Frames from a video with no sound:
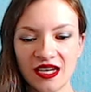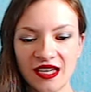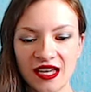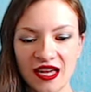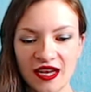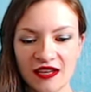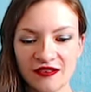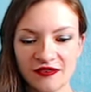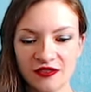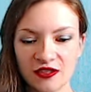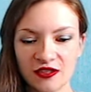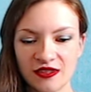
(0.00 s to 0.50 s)

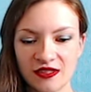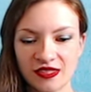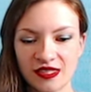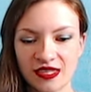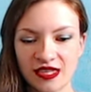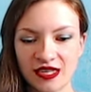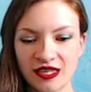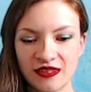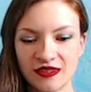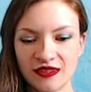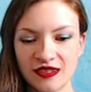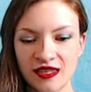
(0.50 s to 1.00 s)
have to
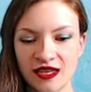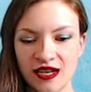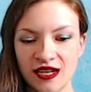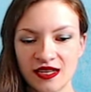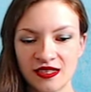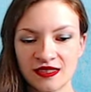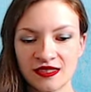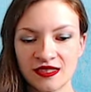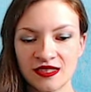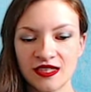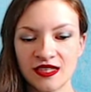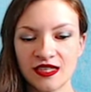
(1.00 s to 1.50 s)
say
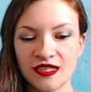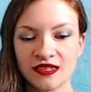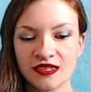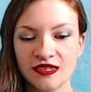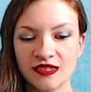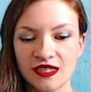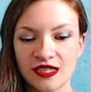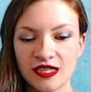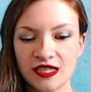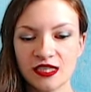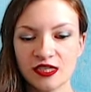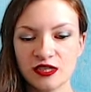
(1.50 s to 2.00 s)
that
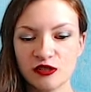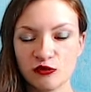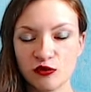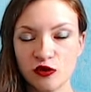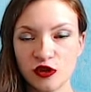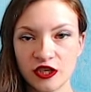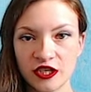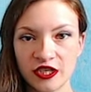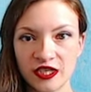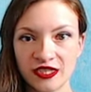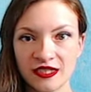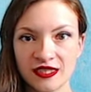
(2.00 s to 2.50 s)
this
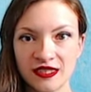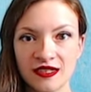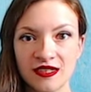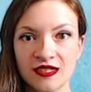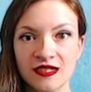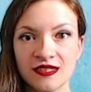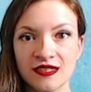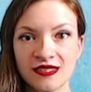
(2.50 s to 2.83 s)
word